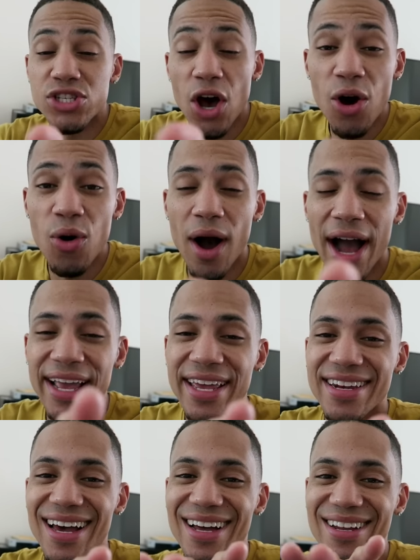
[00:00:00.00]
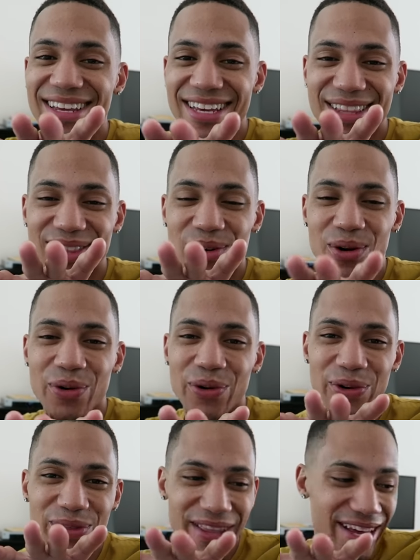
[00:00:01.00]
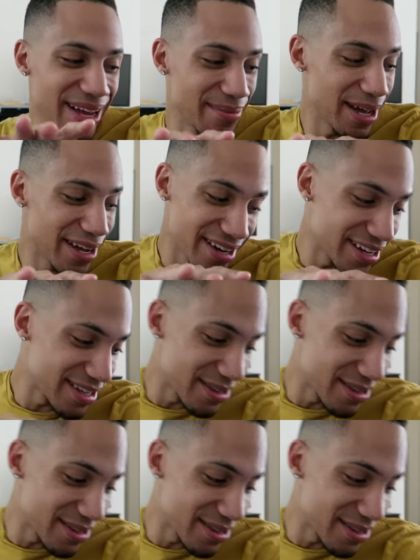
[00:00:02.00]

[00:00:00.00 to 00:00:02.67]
So I cannot eat the whole thing. I'm not gonna